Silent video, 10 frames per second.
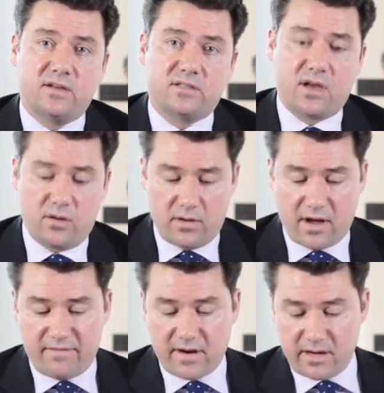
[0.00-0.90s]
So,
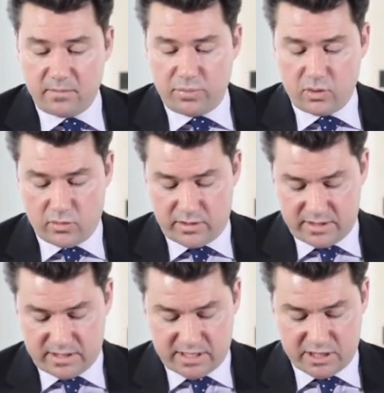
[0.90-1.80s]
a very
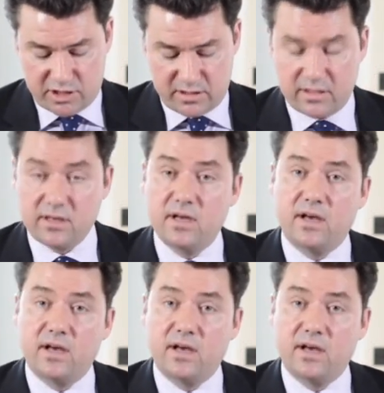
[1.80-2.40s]
important decision